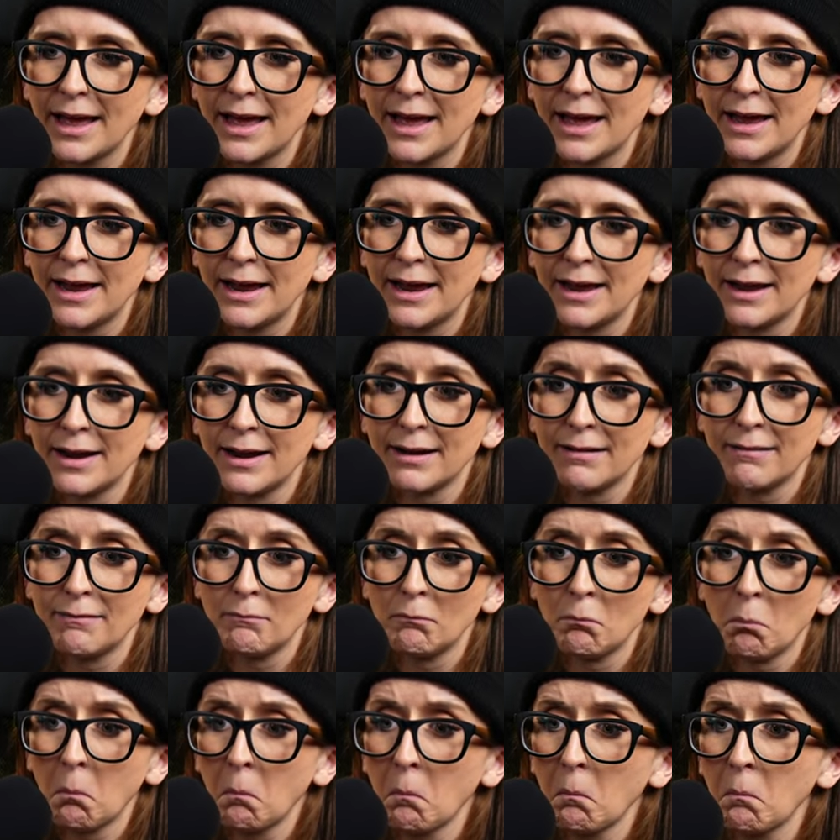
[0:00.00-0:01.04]

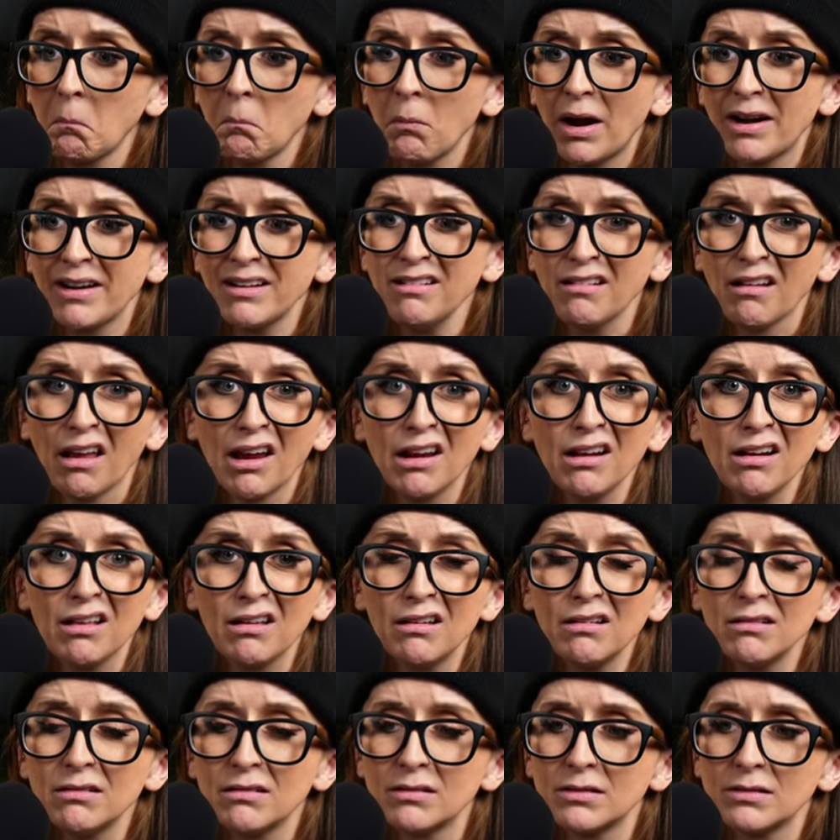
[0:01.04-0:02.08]
And I didn't hate
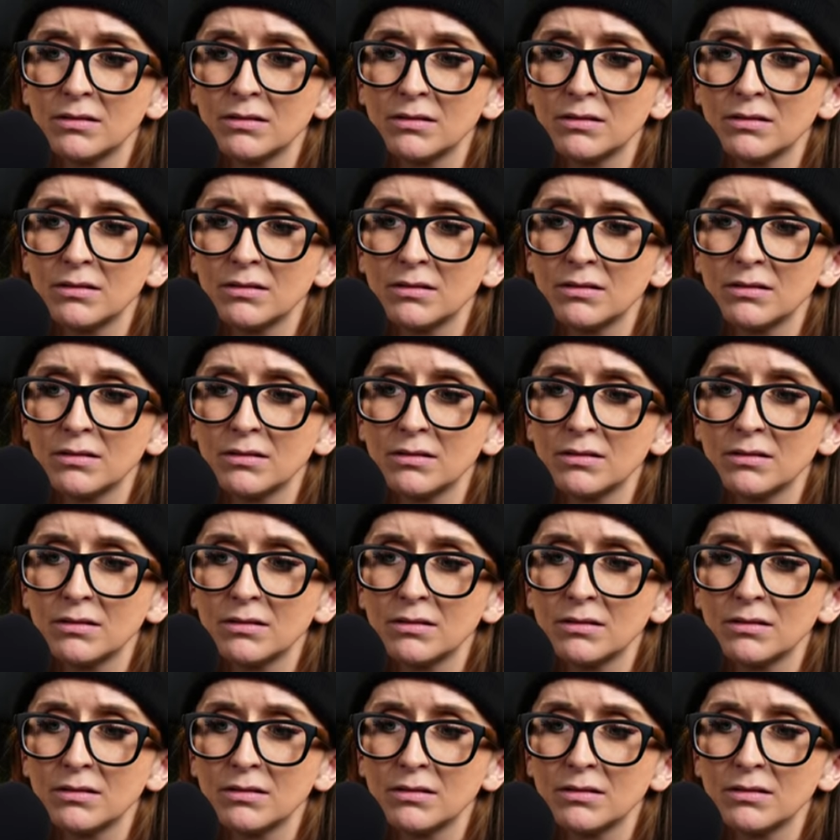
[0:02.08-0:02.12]
it.